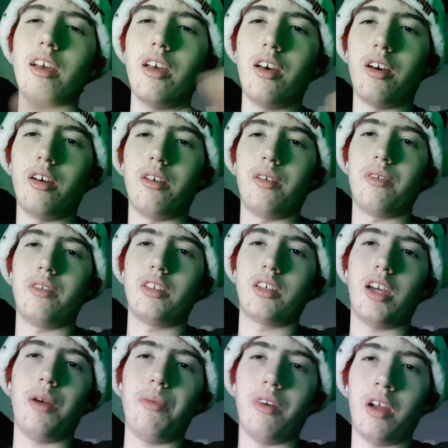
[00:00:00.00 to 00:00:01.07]
a
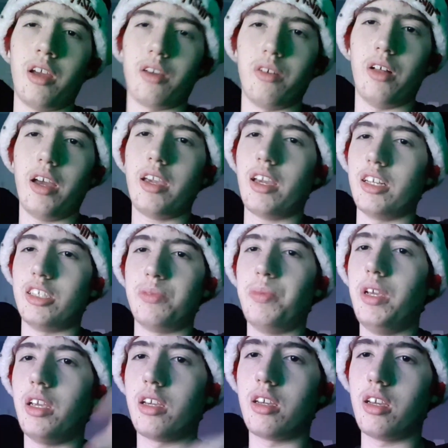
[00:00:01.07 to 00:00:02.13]
camera angle, I can't
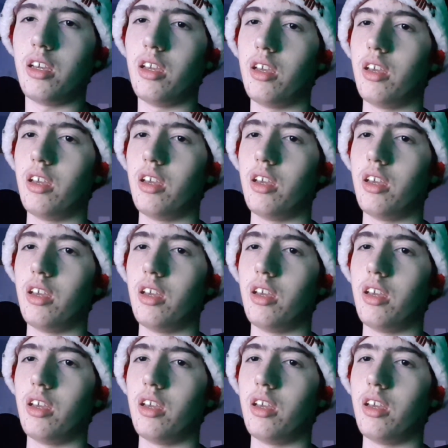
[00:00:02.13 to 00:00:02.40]
speak.